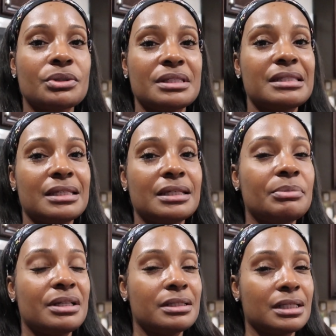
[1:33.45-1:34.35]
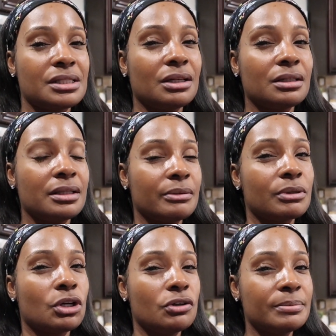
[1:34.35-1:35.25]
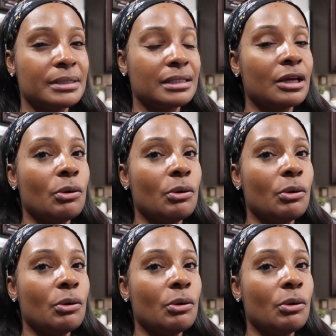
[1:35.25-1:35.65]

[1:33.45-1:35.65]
and see, because I saw that they were open.